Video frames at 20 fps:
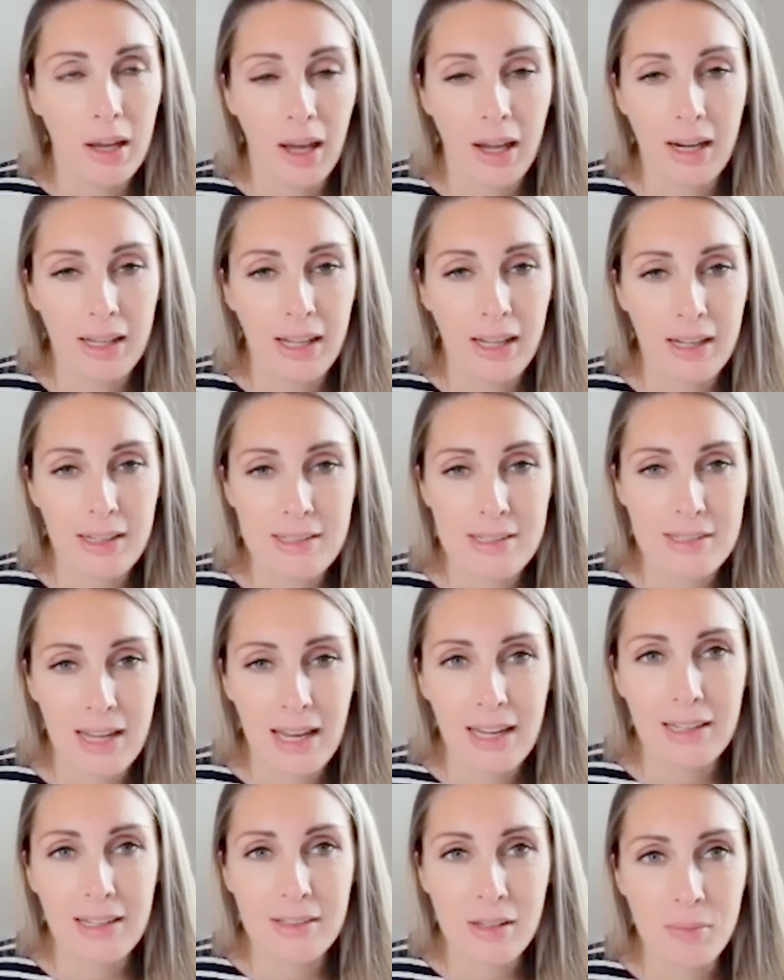And I guess it
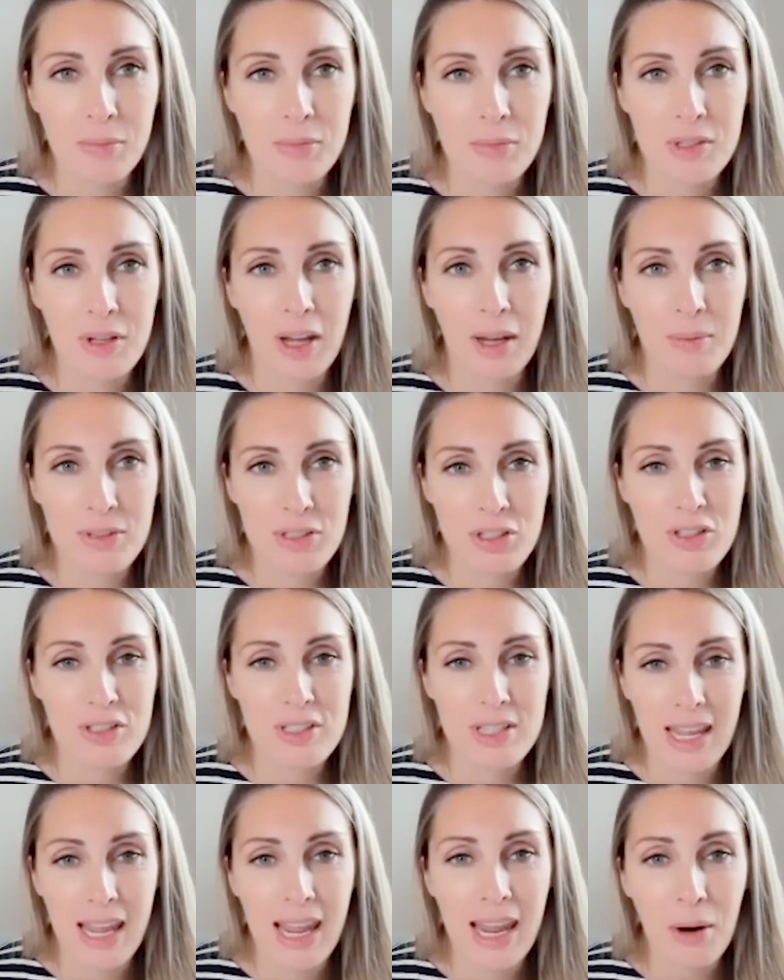takes sometimes
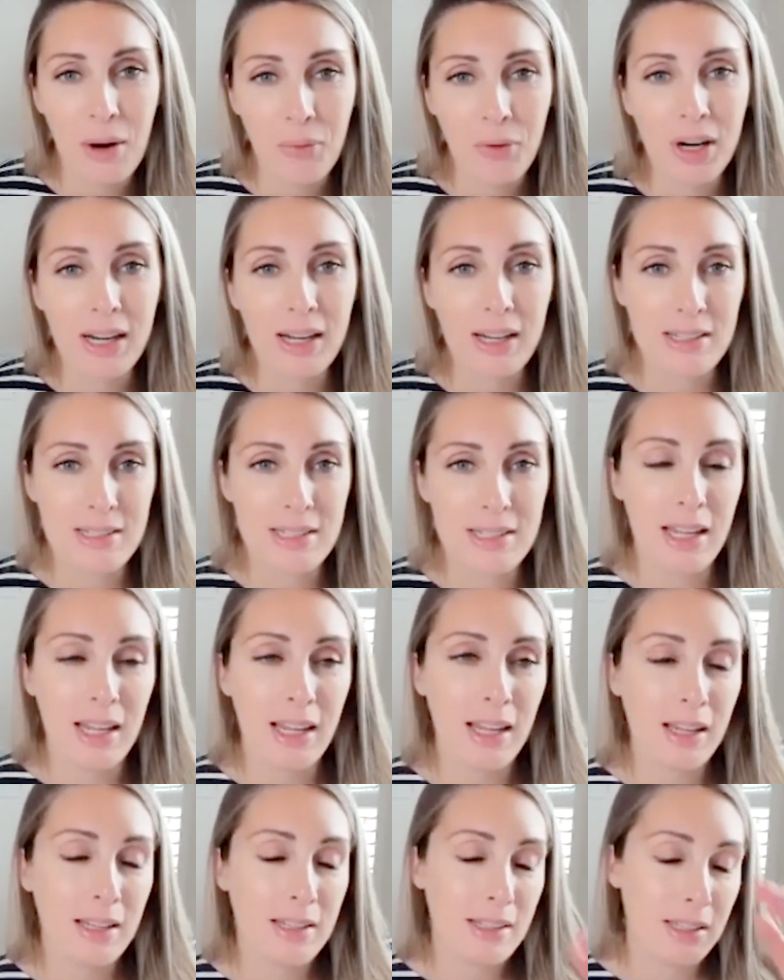just to hear it and to
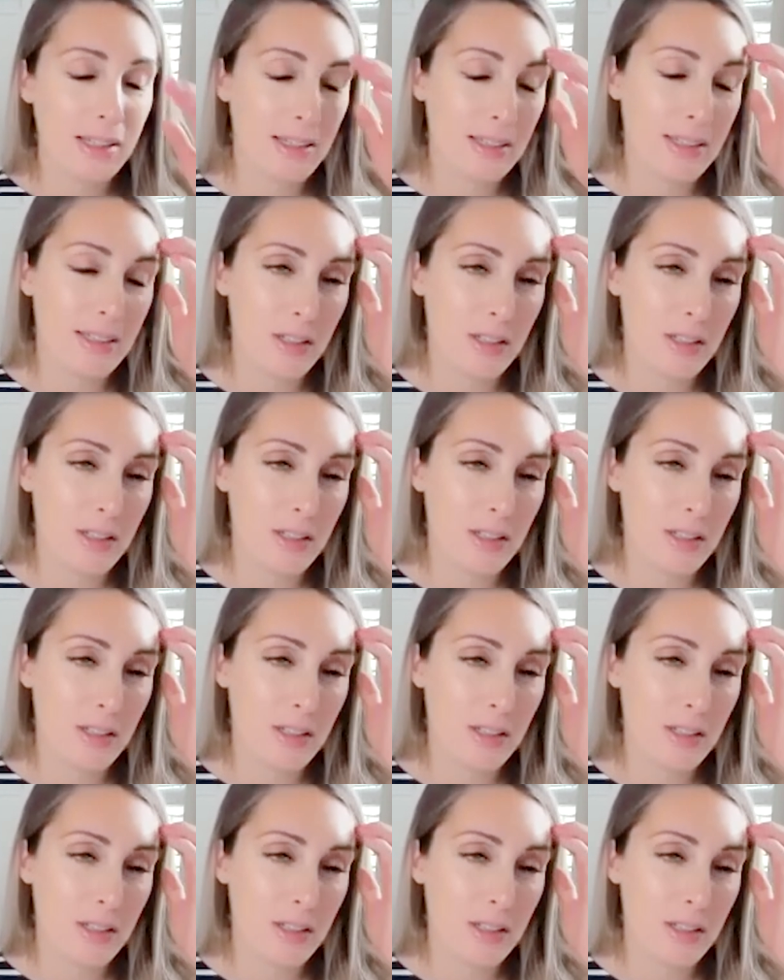hit, to,